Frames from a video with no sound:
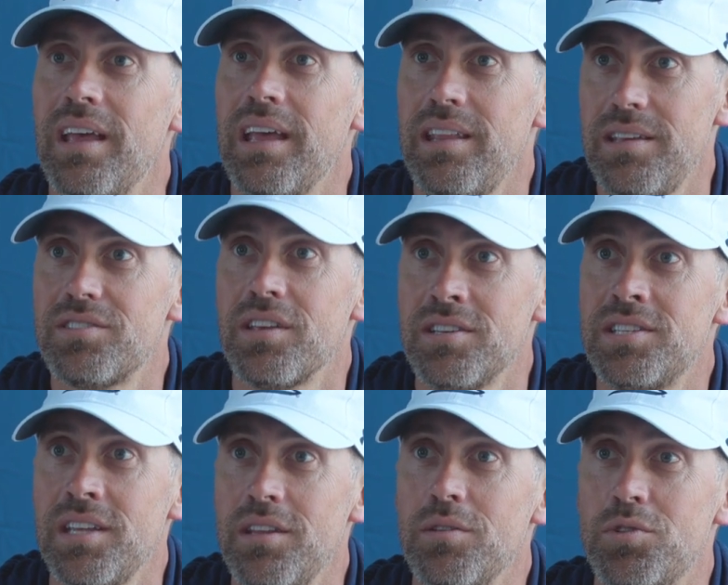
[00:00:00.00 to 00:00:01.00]
and he's
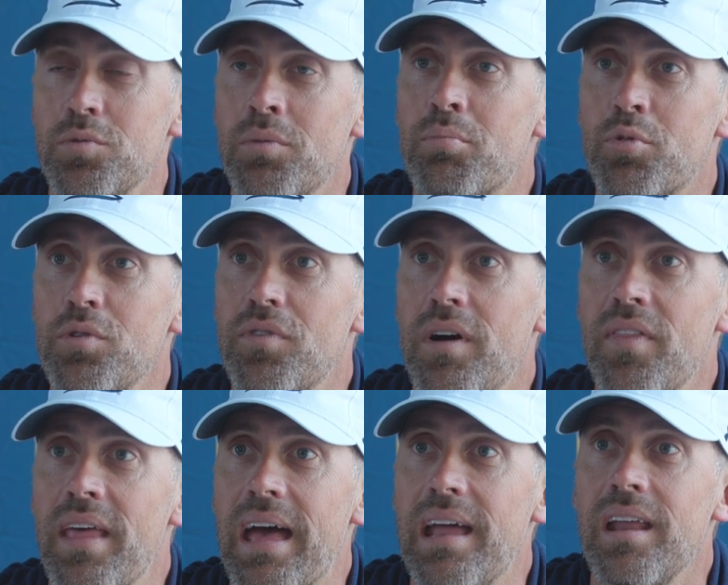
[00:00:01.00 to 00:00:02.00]
continued to improve
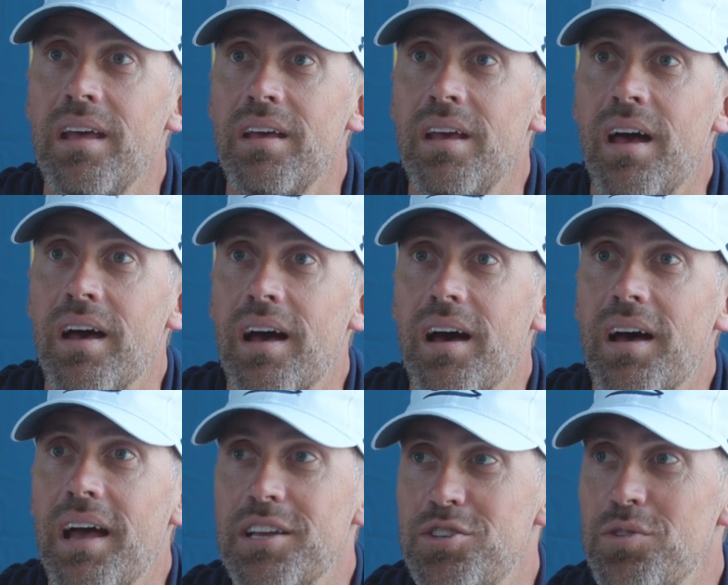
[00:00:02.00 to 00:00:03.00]
on that.
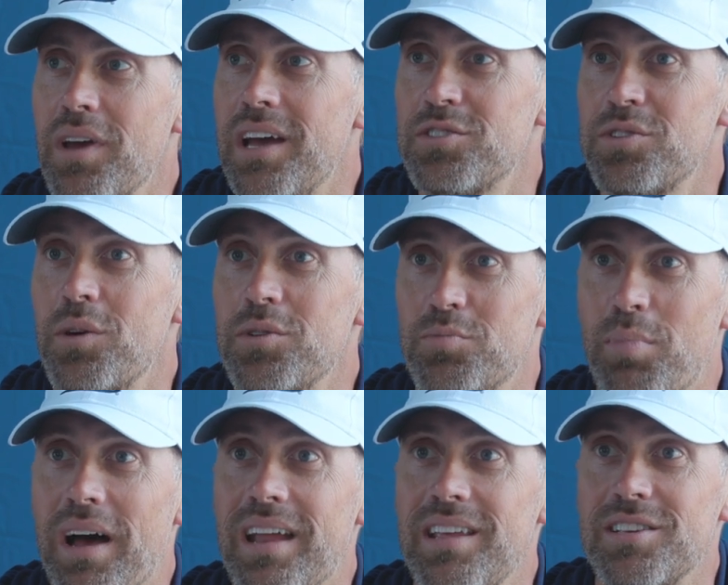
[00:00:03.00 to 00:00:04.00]
As you guys know, his
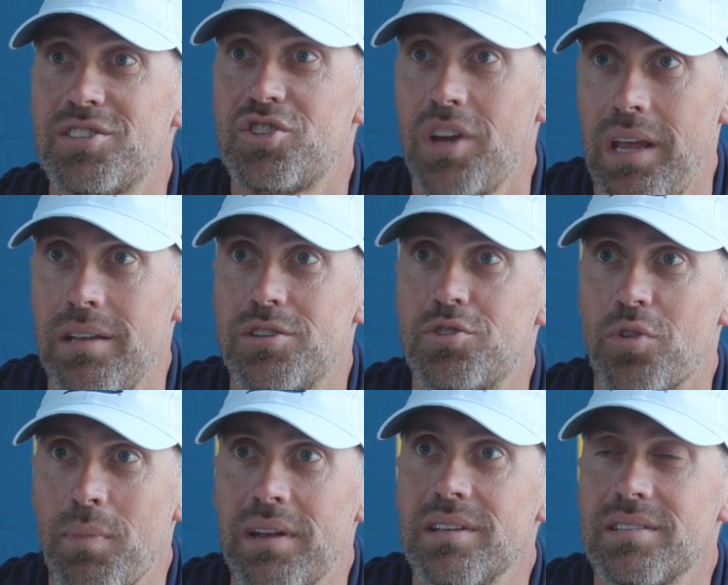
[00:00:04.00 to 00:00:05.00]
body has changed
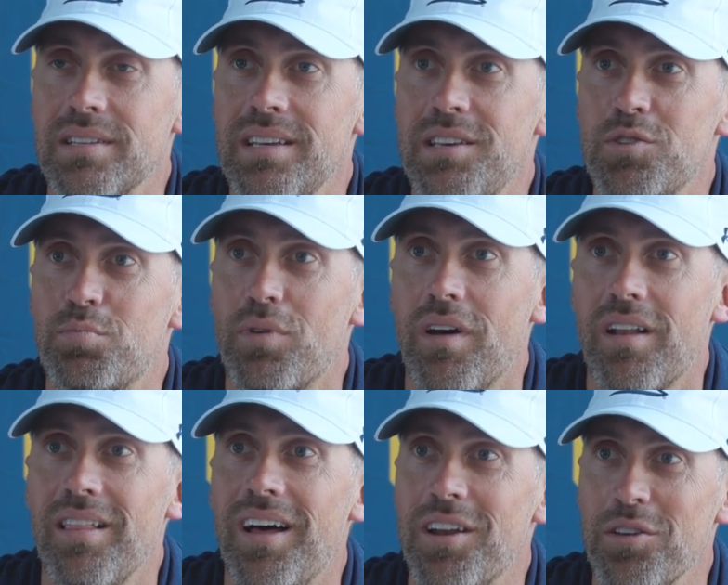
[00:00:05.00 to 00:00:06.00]
tremendously. He's put
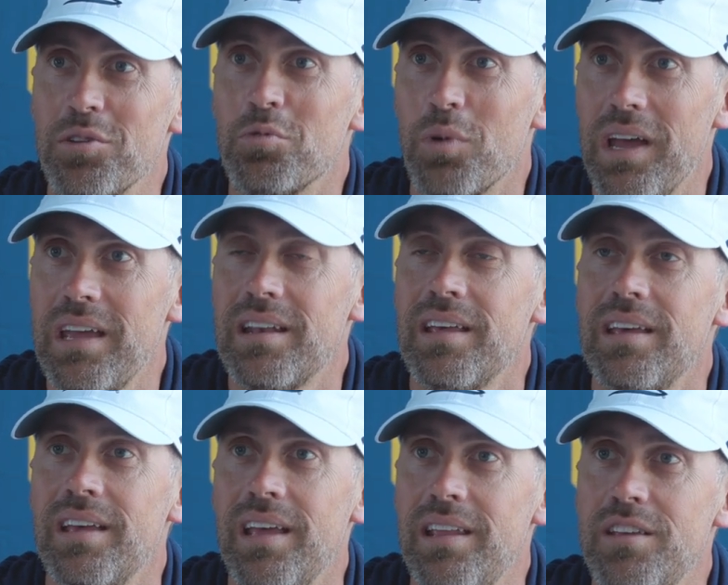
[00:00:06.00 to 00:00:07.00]
on a lot of good weight,
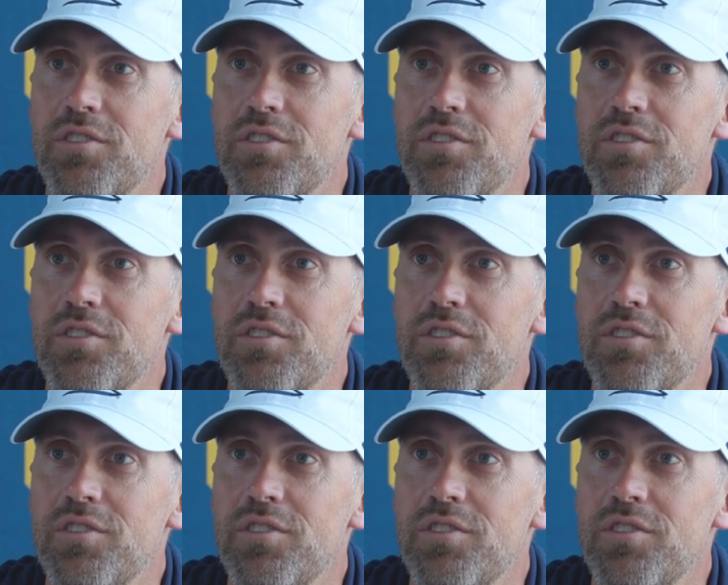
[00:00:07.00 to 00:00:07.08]
and